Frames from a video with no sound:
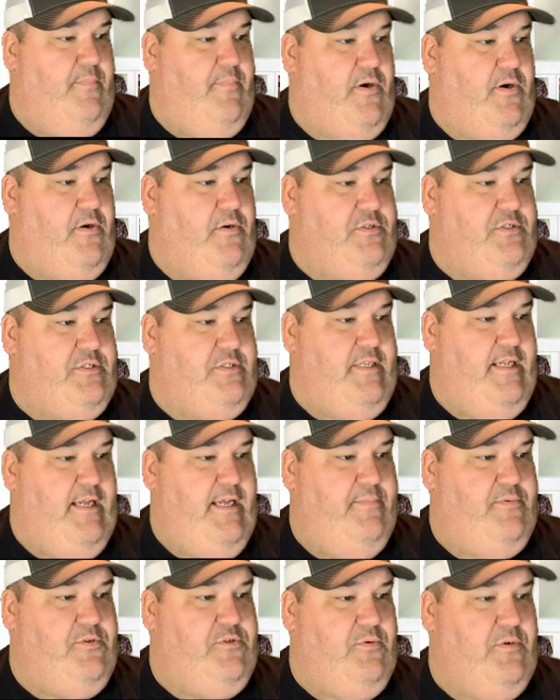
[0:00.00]
Pearl
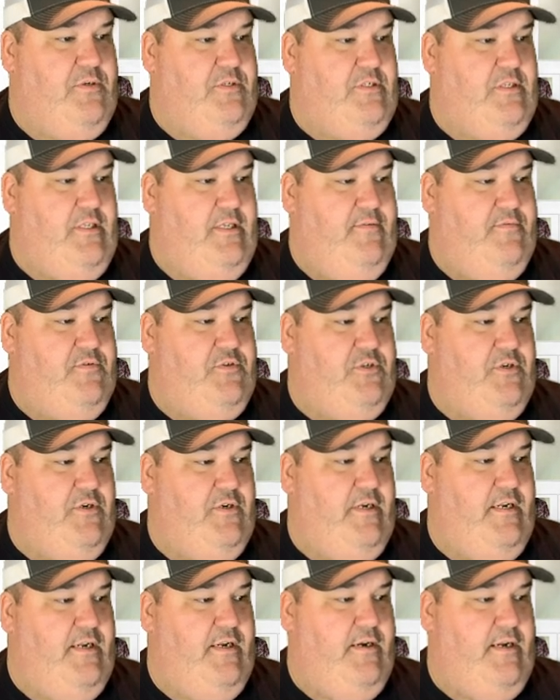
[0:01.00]
Snap short sleeve
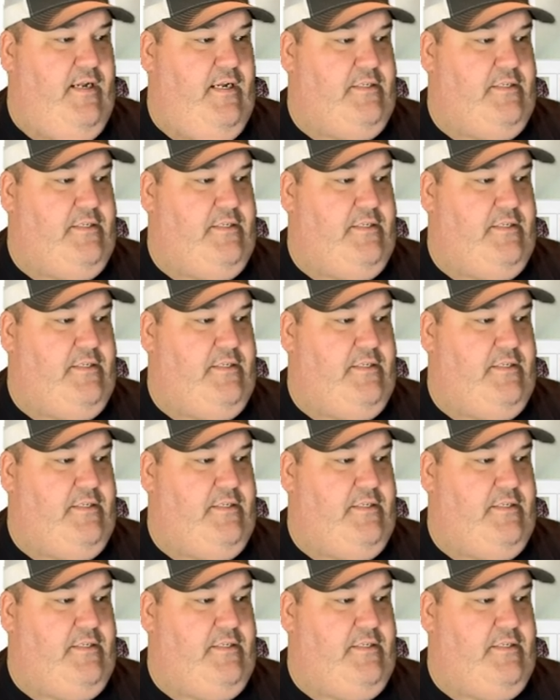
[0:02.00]
shirt here,